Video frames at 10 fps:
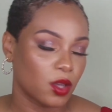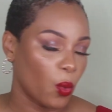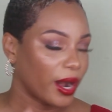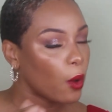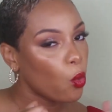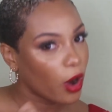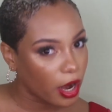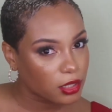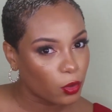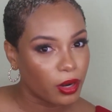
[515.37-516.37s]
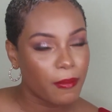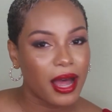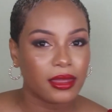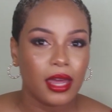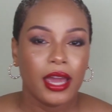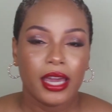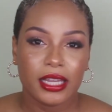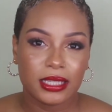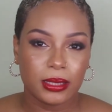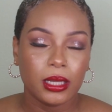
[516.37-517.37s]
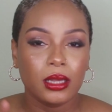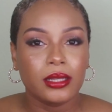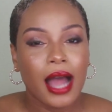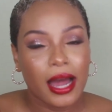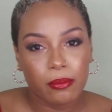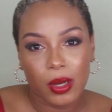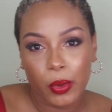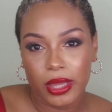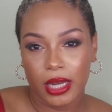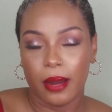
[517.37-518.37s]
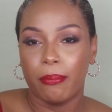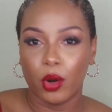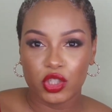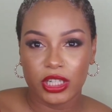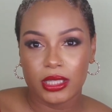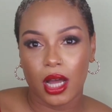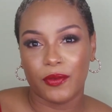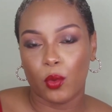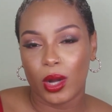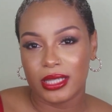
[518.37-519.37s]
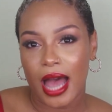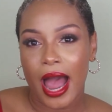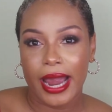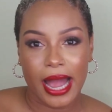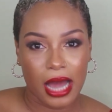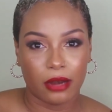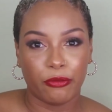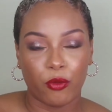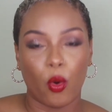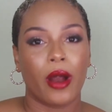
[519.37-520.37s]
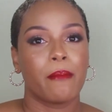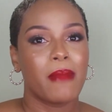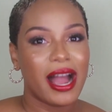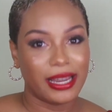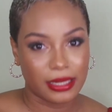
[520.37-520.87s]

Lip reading: So when I worked out the math, it still had me within the budget of what I had for buying